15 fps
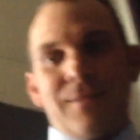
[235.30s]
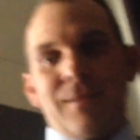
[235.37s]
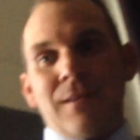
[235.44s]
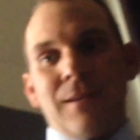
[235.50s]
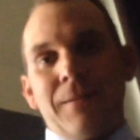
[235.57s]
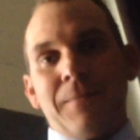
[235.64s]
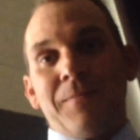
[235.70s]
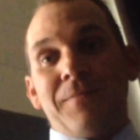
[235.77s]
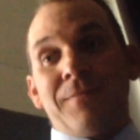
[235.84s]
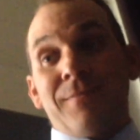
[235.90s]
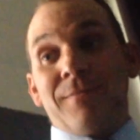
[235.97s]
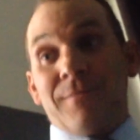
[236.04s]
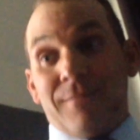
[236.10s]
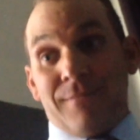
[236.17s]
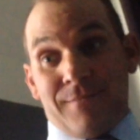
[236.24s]

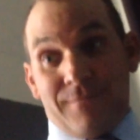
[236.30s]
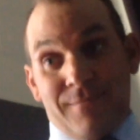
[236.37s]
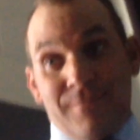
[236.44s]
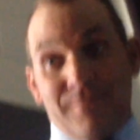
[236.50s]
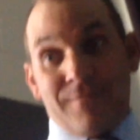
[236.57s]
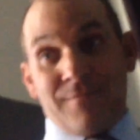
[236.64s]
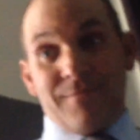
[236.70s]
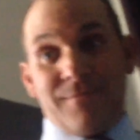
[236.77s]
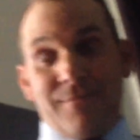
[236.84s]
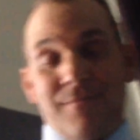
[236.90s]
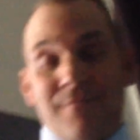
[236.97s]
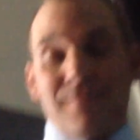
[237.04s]
Nothing is said.